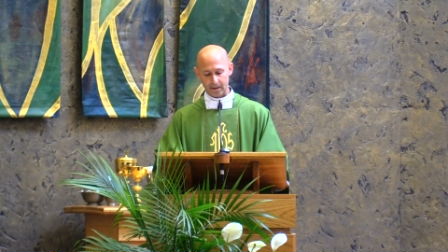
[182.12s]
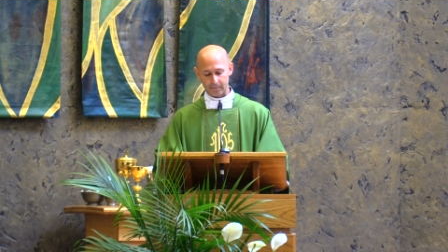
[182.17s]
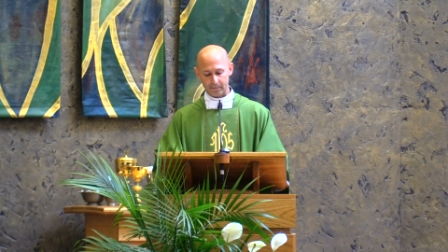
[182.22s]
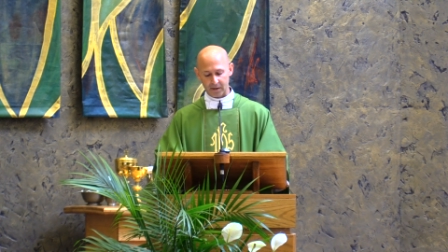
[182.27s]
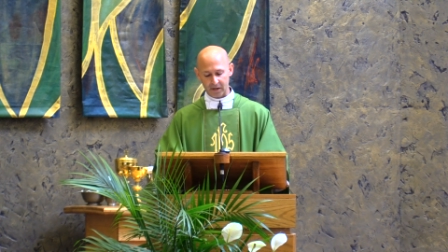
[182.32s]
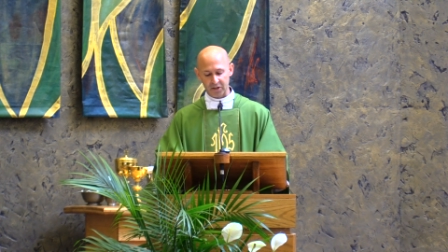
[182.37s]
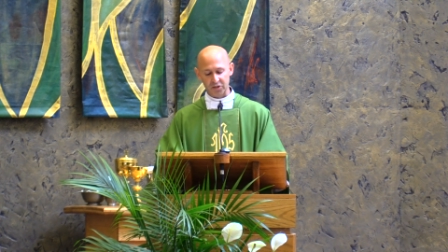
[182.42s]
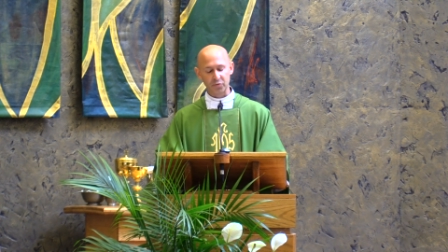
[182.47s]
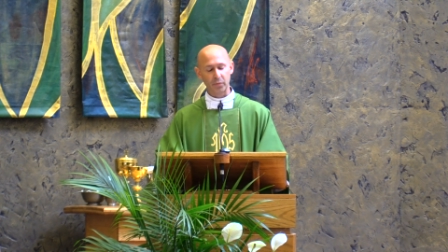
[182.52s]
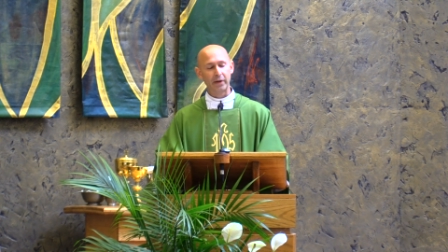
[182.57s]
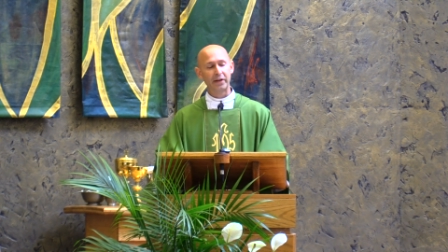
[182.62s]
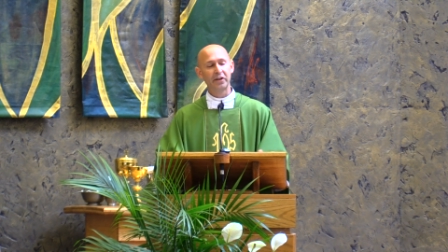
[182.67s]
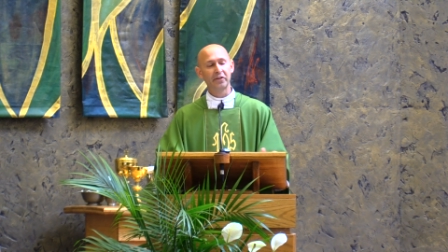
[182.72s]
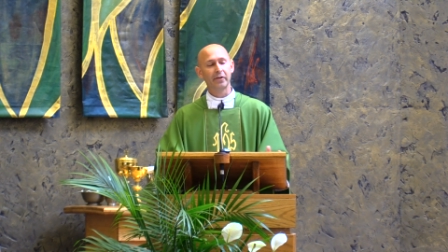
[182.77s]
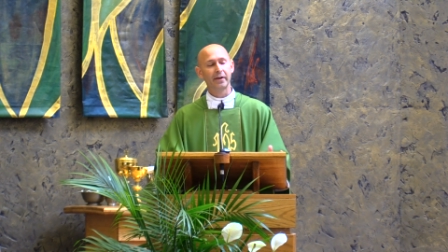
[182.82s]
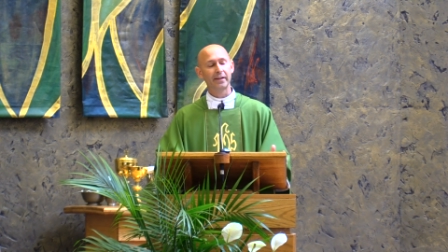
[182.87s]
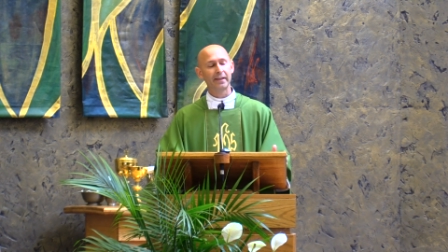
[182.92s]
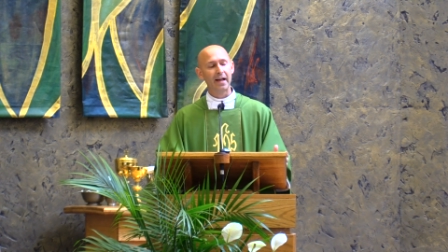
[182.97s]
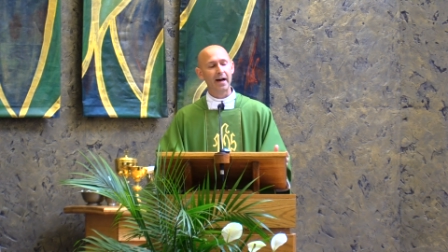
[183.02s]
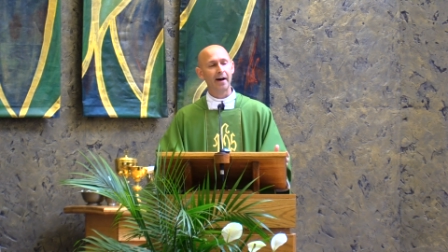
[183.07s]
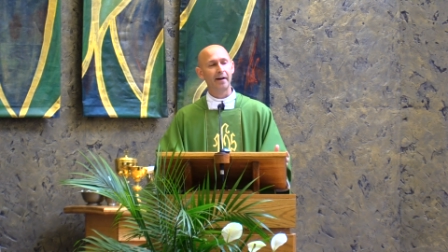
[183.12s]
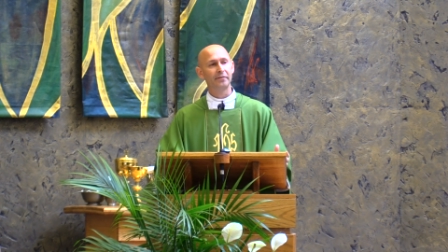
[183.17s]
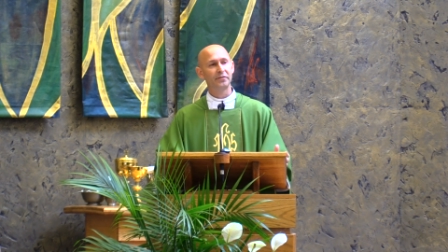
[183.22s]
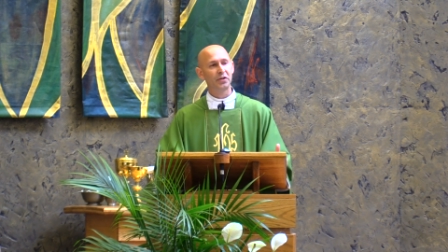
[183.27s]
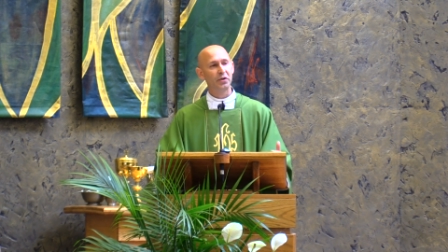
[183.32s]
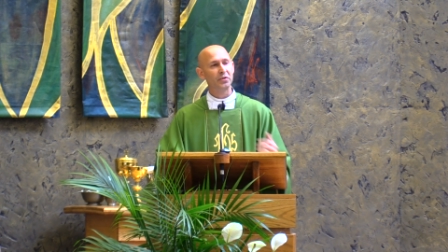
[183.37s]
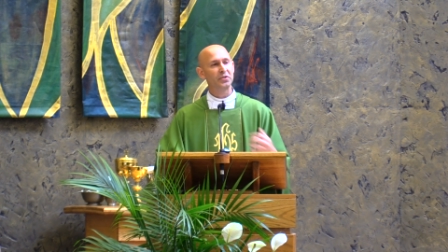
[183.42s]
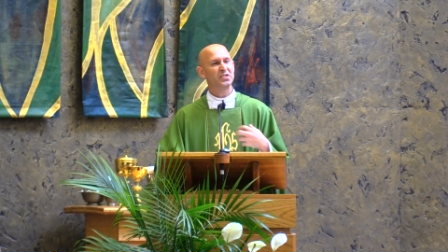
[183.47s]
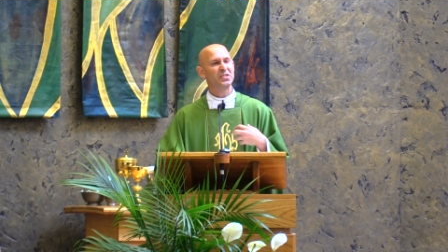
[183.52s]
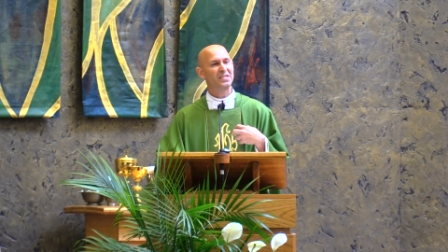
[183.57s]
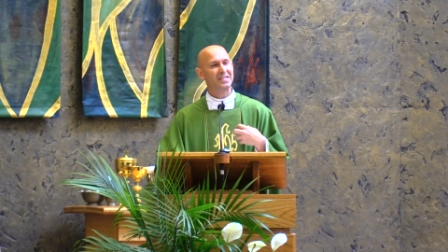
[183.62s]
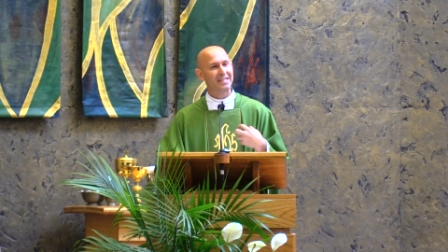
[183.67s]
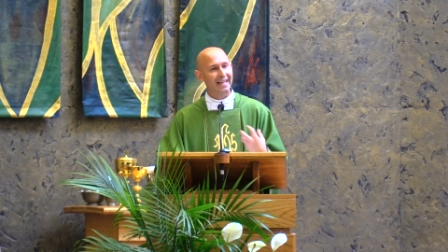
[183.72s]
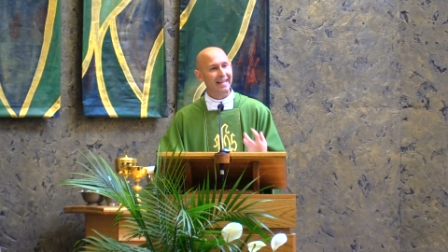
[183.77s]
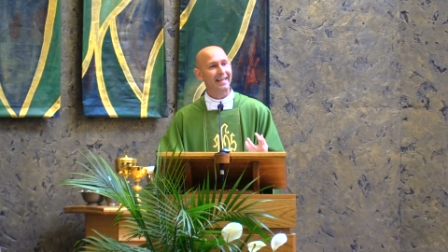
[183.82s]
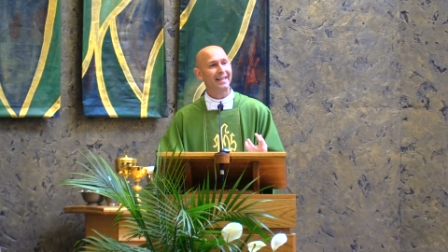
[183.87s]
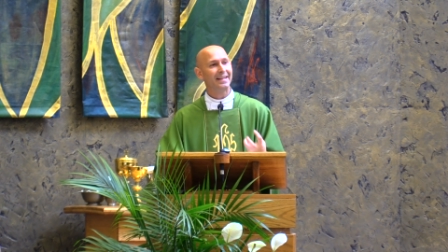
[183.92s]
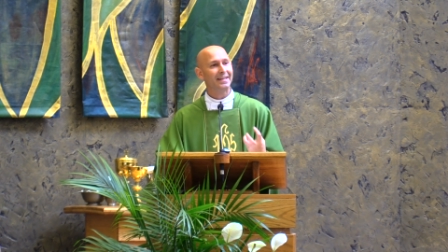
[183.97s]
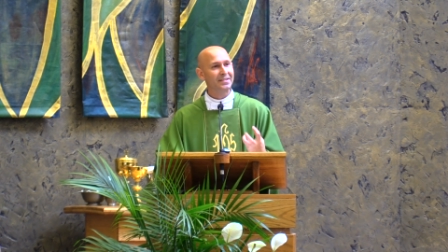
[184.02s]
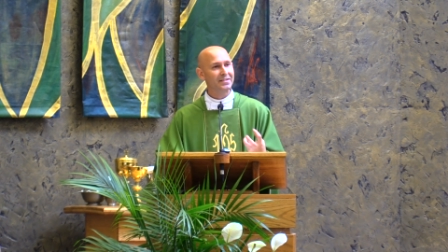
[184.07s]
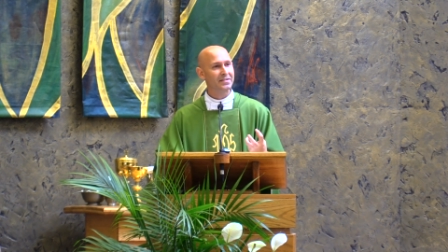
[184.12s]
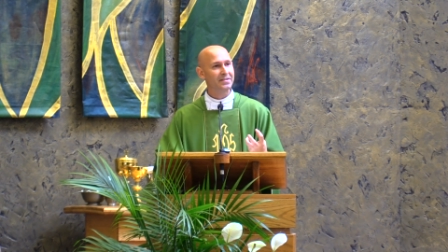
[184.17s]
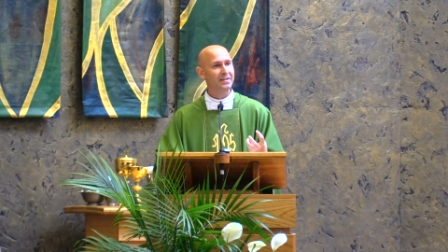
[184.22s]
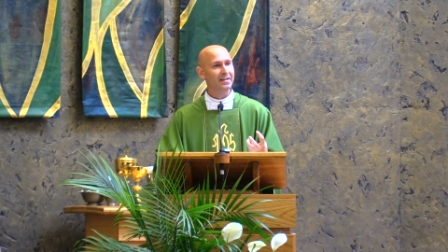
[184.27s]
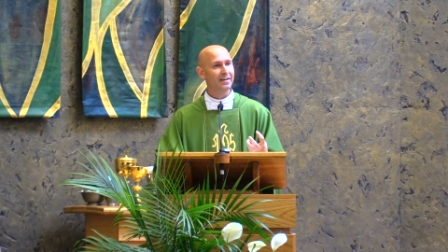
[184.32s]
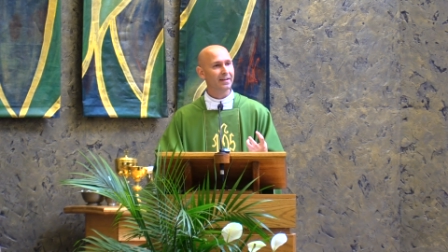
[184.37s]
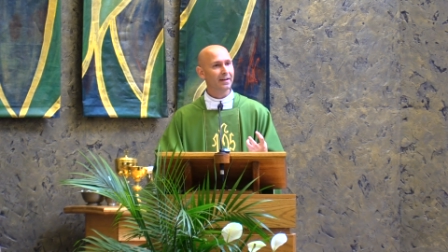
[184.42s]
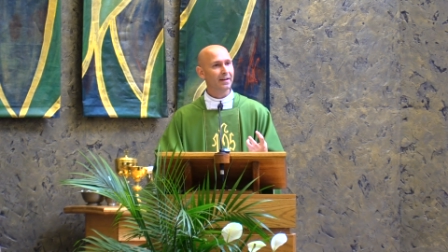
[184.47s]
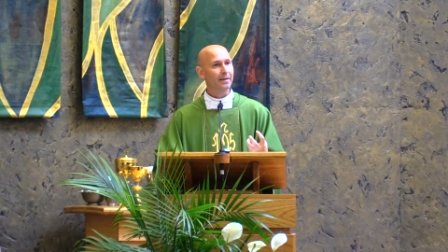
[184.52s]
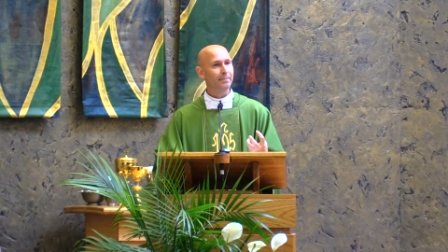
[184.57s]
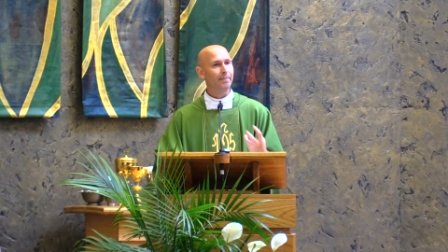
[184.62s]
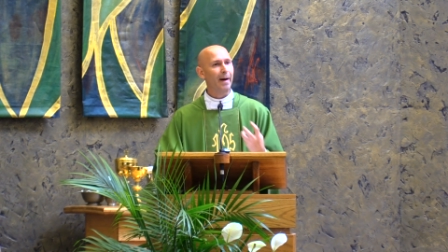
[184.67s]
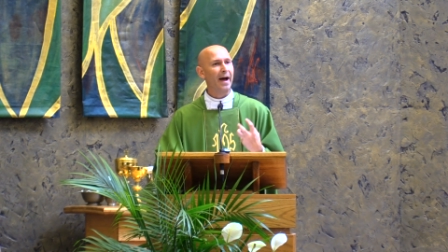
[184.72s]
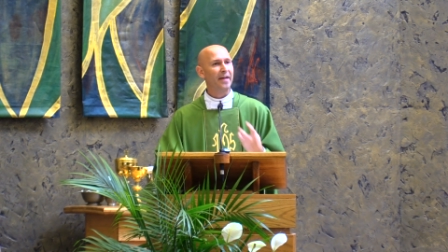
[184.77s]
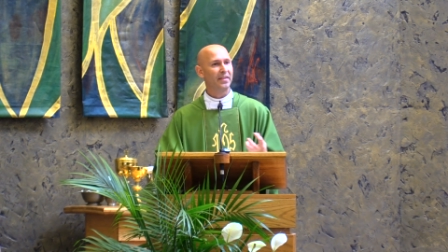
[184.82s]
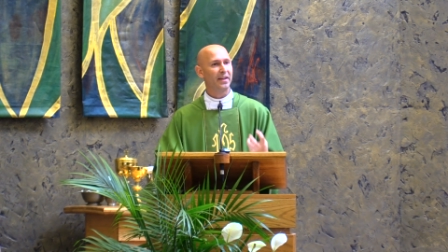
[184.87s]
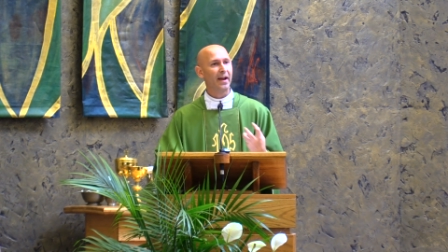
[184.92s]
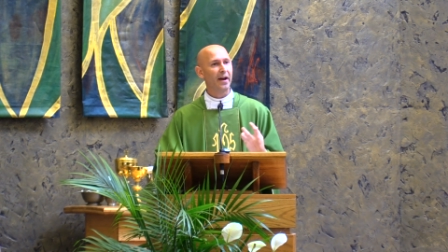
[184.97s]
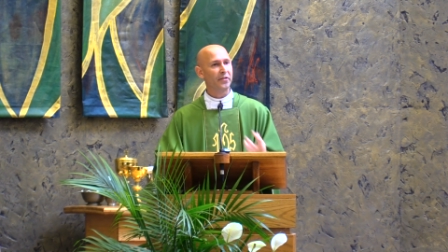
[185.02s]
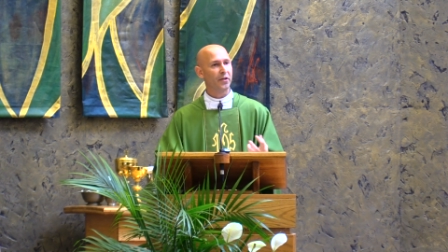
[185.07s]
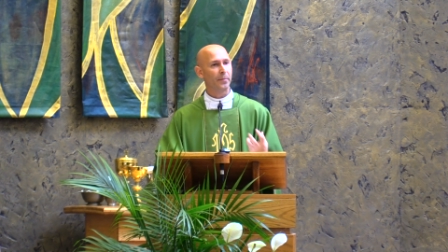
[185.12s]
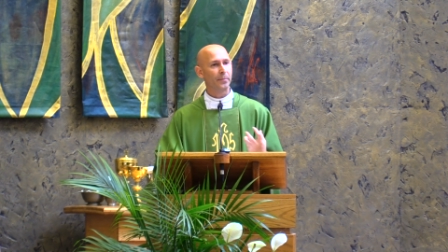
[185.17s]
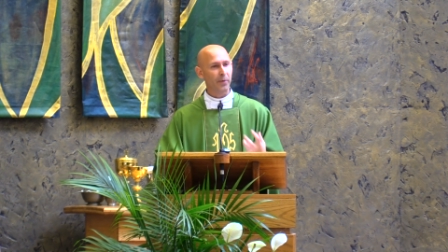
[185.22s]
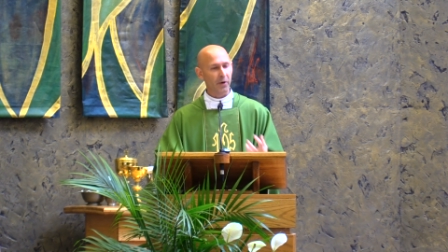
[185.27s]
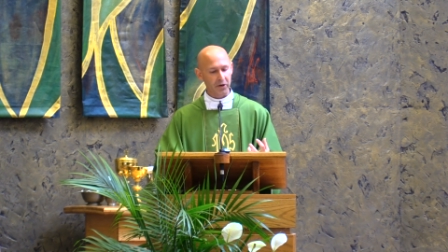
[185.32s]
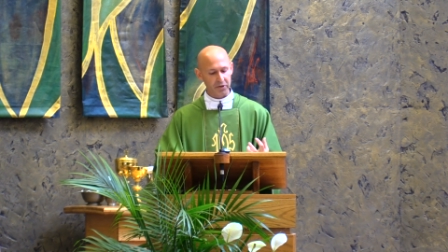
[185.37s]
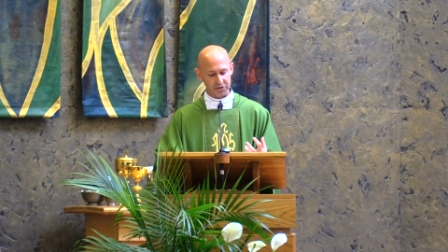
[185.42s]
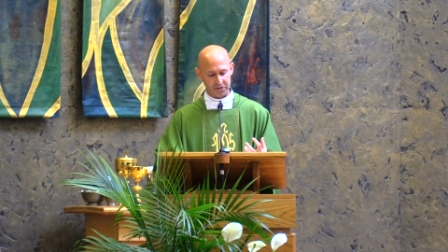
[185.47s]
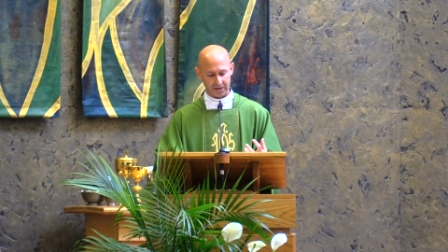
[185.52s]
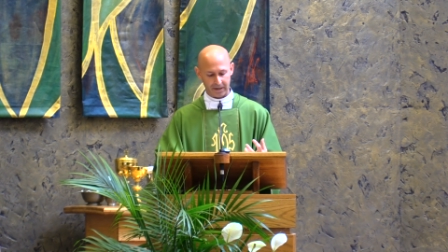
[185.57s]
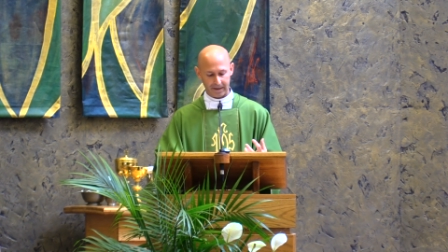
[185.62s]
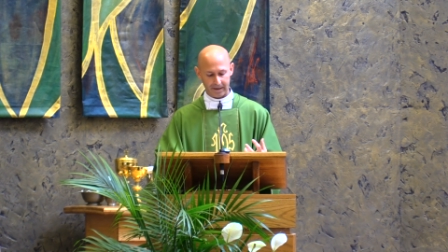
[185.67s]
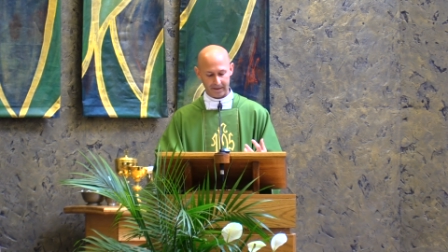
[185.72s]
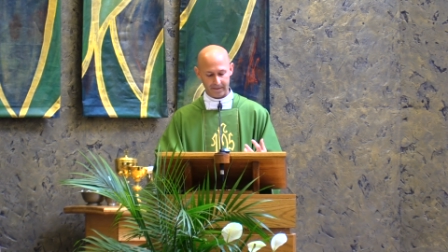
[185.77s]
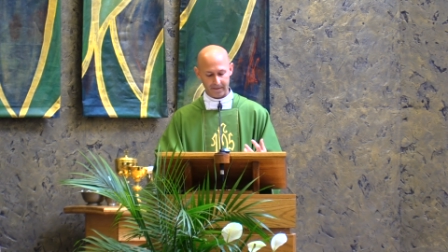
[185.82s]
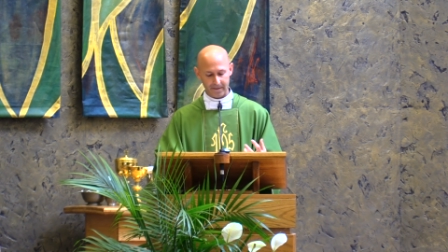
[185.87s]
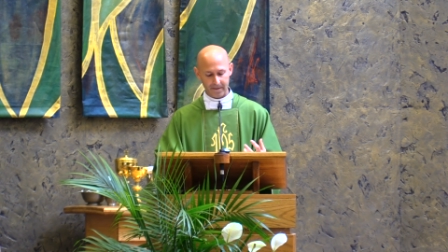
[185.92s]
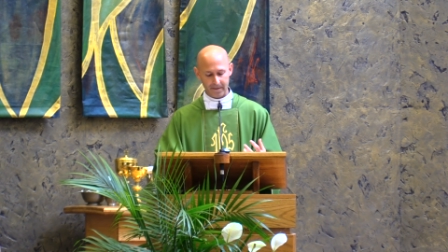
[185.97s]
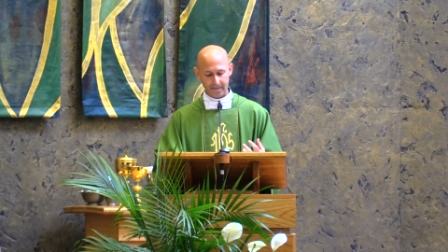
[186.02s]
Because when you're in love, you're seized by the other person.